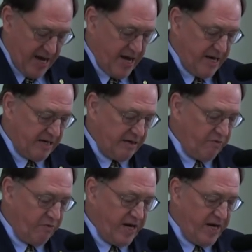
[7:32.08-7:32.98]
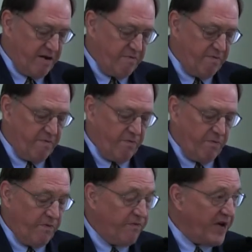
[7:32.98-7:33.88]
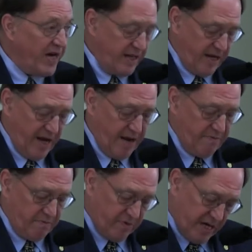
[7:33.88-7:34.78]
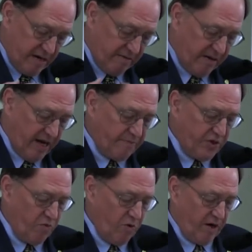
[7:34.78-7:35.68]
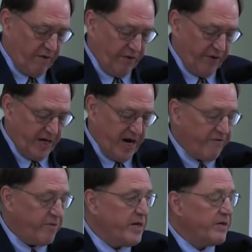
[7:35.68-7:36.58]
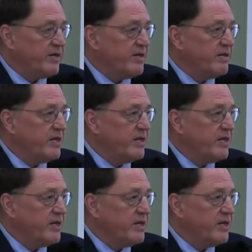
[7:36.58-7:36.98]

And when he came to work for the government,